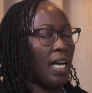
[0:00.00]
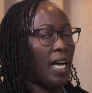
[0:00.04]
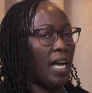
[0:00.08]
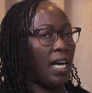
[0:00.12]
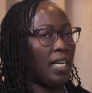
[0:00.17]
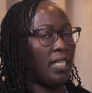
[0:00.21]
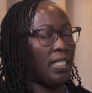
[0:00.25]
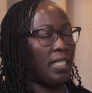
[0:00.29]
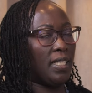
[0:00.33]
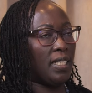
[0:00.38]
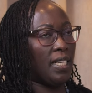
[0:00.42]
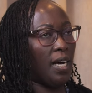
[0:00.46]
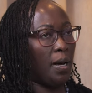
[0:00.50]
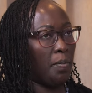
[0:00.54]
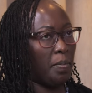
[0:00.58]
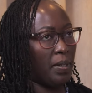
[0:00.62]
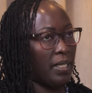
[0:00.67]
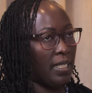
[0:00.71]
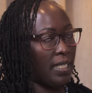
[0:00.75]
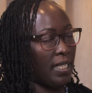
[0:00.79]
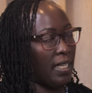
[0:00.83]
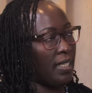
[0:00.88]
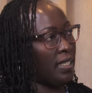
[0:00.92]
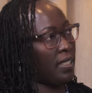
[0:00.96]
And it
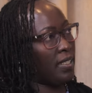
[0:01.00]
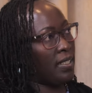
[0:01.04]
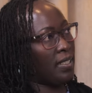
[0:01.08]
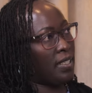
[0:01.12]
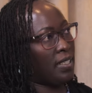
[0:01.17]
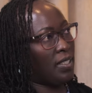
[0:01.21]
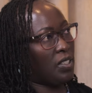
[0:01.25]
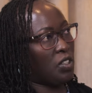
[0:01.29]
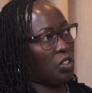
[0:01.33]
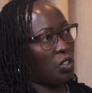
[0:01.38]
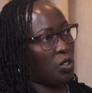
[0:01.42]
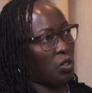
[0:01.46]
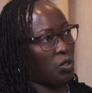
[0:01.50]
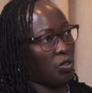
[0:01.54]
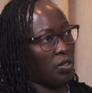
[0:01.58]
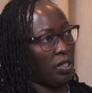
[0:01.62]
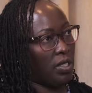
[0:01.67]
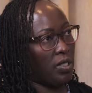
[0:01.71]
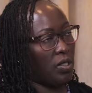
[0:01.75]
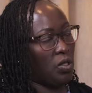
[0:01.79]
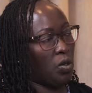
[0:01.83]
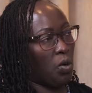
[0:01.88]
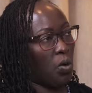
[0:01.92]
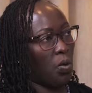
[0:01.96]
happens that in this
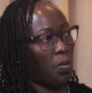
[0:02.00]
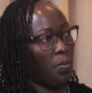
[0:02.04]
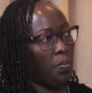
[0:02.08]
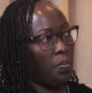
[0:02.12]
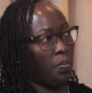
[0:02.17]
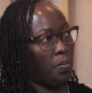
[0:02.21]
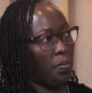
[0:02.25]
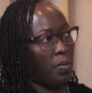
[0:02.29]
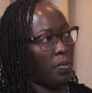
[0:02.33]
children's home,